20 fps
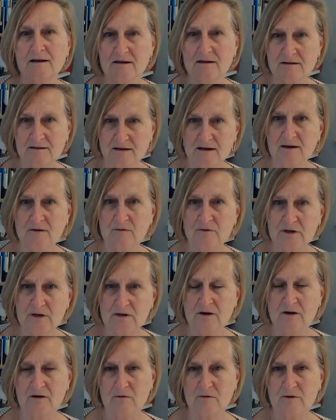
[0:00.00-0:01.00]
And I want
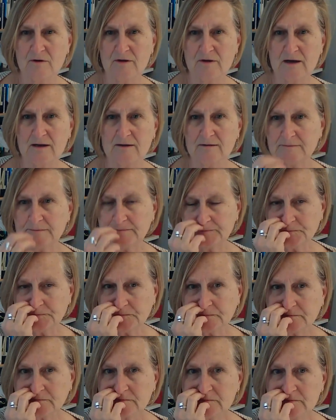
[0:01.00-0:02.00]
to go with that.
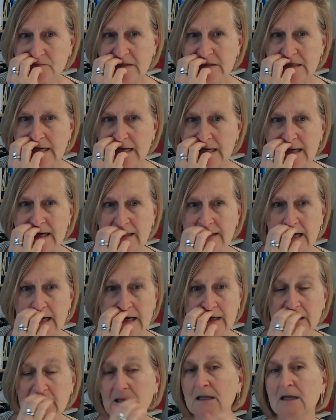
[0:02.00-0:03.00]
And
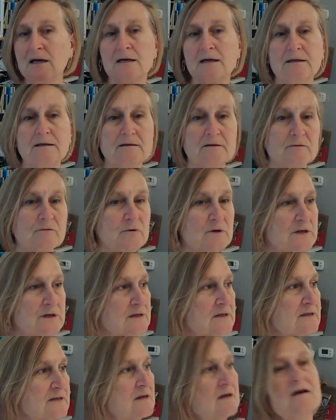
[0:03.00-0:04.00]
that client
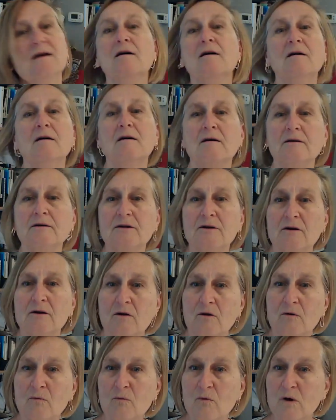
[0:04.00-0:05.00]
was,
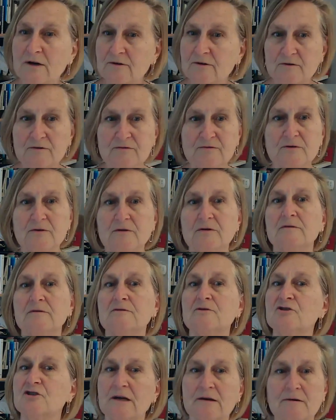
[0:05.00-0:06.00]
a wonderful,
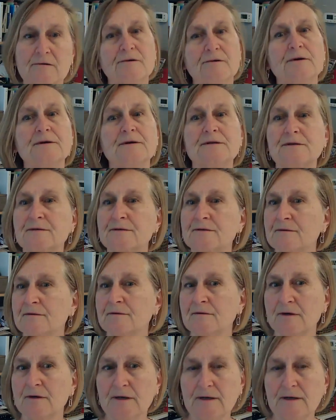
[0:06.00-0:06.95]
generous